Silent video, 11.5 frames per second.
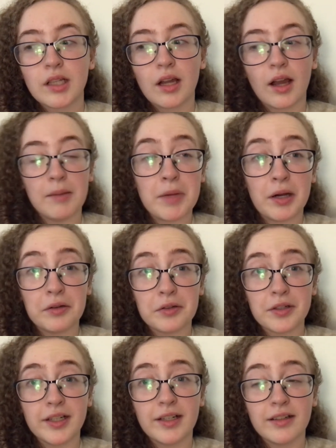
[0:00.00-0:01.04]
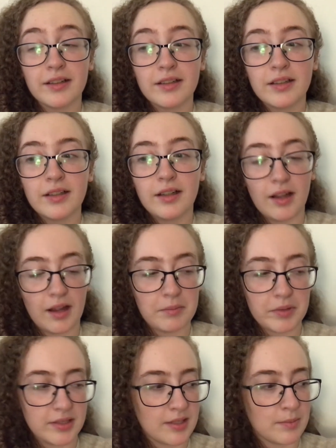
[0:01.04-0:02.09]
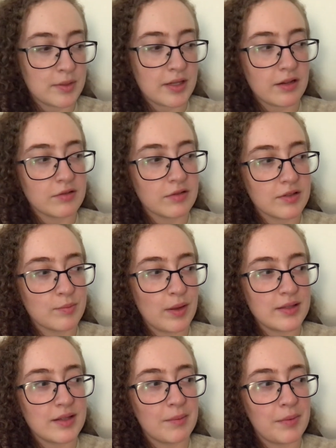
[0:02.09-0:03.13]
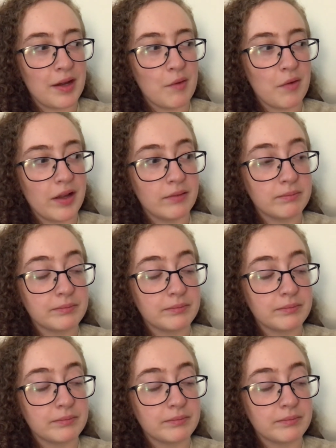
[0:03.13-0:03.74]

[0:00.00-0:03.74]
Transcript: I'm hungry, and my sleep schedule is messed up anyway.